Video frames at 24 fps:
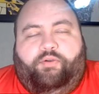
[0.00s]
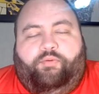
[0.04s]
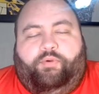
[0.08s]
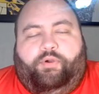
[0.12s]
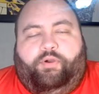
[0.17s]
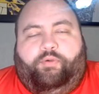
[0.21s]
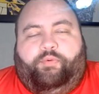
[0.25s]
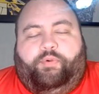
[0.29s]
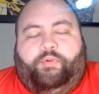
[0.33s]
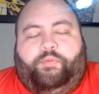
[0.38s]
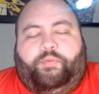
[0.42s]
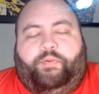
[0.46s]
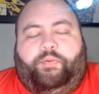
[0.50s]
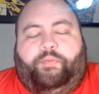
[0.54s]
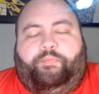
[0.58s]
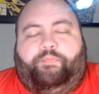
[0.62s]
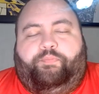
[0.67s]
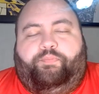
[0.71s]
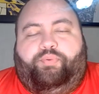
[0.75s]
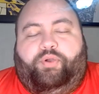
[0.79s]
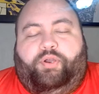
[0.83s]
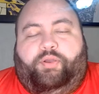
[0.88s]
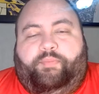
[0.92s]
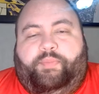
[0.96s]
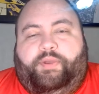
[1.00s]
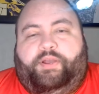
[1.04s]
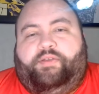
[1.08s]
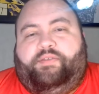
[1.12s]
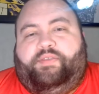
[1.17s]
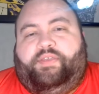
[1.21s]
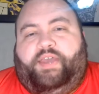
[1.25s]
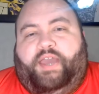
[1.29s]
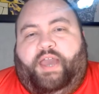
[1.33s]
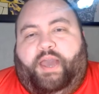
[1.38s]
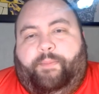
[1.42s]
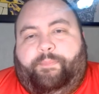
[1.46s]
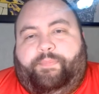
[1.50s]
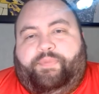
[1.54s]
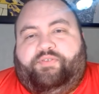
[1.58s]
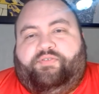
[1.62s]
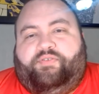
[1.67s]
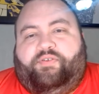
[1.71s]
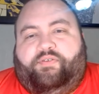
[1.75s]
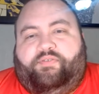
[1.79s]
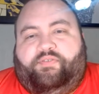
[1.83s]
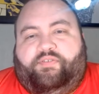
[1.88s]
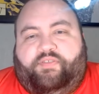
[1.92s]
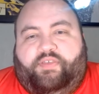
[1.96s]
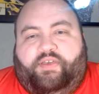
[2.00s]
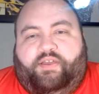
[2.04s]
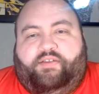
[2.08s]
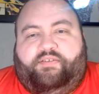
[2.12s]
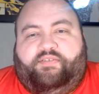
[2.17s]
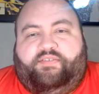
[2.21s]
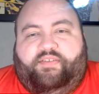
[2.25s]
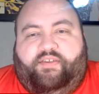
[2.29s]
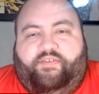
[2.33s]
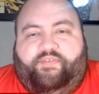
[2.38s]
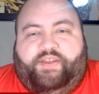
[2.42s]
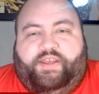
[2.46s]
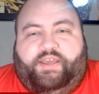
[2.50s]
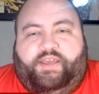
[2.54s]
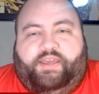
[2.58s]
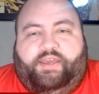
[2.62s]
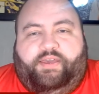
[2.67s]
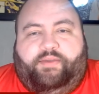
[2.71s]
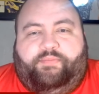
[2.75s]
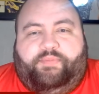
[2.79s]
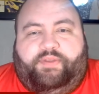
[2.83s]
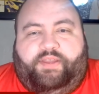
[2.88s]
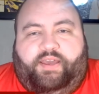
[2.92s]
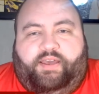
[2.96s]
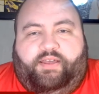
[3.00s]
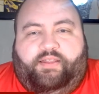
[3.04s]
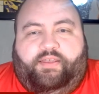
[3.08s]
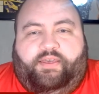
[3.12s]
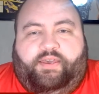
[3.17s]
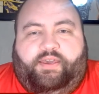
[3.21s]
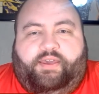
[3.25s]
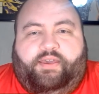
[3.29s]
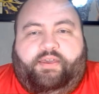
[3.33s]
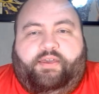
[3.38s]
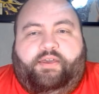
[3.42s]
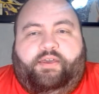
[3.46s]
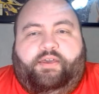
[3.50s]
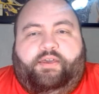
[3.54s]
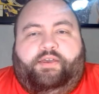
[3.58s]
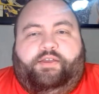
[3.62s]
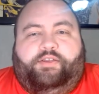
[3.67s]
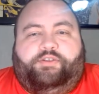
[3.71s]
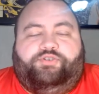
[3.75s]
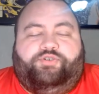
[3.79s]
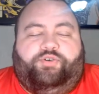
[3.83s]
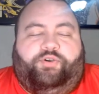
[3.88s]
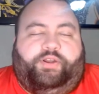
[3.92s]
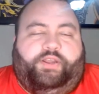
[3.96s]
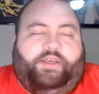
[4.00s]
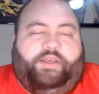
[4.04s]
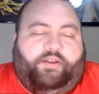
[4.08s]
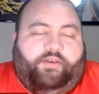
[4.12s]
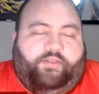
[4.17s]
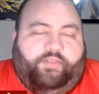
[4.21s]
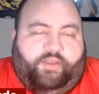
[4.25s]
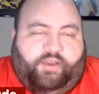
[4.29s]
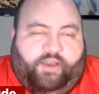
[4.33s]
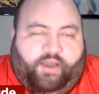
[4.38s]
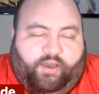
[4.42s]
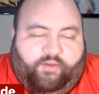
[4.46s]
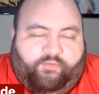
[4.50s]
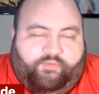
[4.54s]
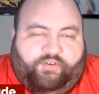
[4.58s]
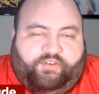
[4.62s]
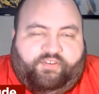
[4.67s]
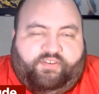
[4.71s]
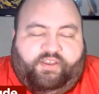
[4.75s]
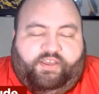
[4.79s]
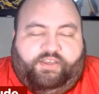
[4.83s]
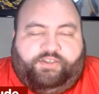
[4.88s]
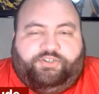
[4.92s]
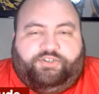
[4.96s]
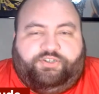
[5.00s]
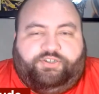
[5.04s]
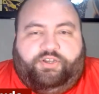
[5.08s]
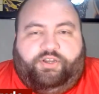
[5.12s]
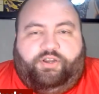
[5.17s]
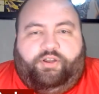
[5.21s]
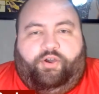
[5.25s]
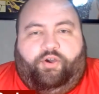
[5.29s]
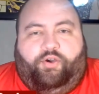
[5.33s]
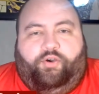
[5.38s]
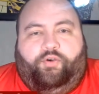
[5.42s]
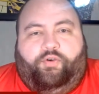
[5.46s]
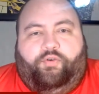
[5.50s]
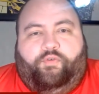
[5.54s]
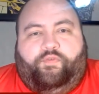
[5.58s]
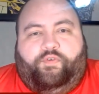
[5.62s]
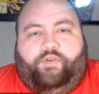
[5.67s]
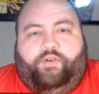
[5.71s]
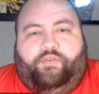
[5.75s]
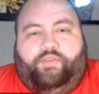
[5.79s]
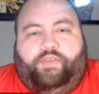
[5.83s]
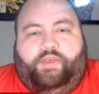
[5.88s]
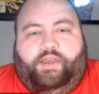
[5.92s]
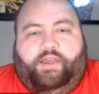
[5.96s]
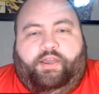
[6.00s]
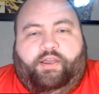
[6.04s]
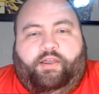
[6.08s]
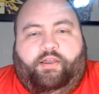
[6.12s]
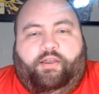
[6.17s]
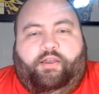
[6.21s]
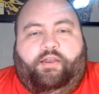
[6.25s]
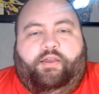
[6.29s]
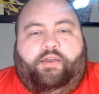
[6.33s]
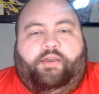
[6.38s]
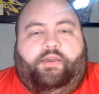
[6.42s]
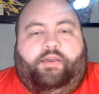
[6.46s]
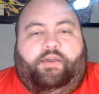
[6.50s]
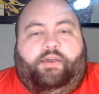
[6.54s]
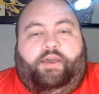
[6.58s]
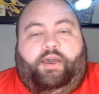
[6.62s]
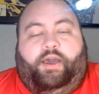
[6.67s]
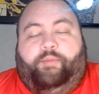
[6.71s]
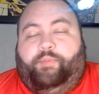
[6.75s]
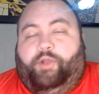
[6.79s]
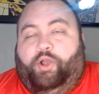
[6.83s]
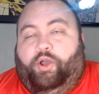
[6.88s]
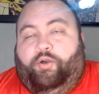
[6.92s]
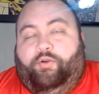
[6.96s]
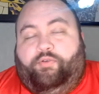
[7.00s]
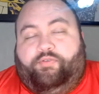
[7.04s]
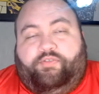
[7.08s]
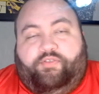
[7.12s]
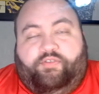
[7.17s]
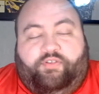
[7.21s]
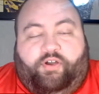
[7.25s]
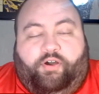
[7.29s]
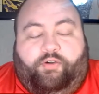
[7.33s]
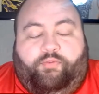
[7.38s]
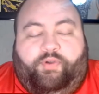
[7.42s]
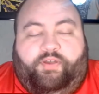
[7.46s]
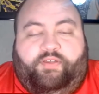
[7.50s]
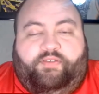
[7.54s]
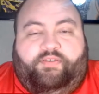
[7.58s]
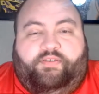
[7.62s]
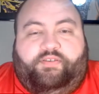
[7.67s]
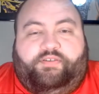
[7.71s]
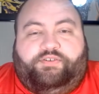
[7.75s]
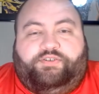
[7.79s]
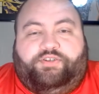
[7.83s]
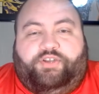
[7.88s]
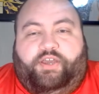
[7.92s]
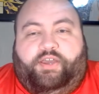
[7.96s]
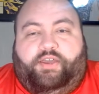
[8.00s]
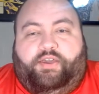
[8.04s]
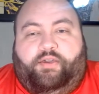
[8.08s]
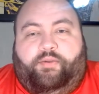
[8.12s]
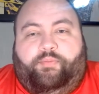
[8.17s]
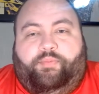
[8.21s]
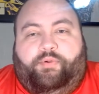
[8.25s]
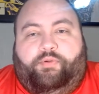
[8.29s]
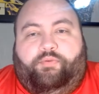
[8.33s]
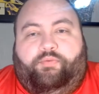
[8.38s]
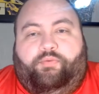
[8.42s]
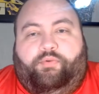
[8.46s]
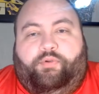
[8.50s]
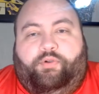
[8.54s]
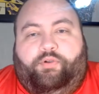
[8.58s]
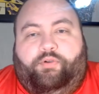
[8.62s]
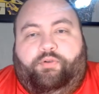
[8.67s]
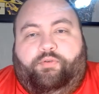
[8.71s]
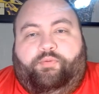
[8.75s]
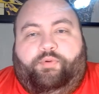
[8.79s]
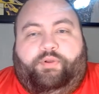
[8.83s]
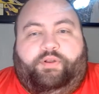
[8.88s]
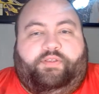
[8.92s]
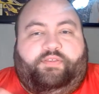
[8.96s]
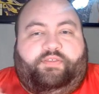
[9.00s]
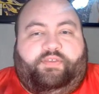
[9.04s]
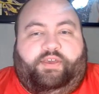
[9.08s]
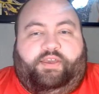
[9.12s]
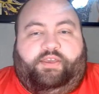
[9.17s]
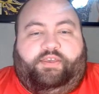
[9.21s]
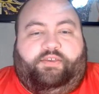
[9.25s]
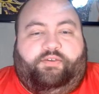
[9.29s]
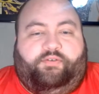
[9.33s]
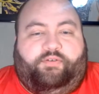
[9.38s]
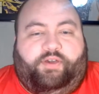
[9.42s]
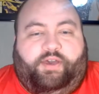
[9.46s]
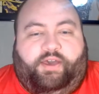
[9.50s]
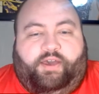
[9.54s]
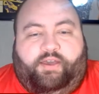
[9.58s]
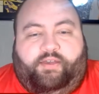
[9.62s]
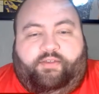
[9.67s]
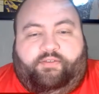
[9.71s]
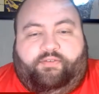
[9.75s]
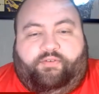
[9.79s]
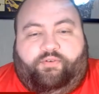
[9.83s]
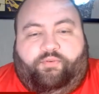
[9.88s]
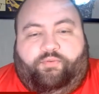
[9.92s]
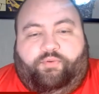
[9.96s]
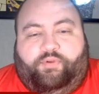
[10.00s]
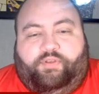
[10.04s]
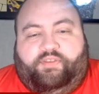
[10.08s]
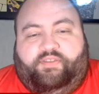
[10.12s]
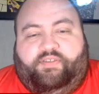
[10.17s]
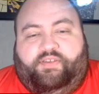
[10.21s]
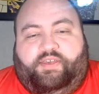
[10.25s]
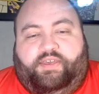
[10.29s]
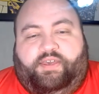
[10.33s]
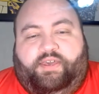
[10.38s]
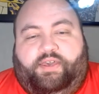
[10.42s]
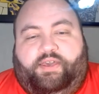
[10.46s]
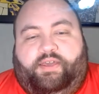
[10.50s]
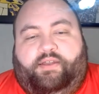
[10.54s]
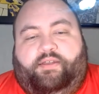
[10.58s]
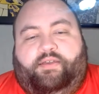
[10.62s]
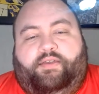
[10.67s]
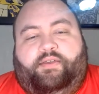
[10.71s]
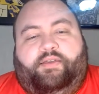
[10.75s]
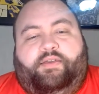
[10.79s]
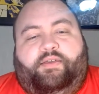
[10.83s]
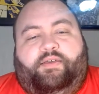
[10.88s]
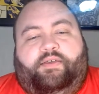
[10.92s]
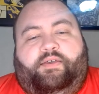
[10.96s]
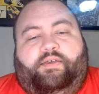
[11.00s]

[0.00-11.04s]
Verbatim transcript: where we premiere the episodes there, 7 a.m. daily. Join in on the conversation over there. I'm your host, as always, Jacob Rude. Want to thank you guys once again.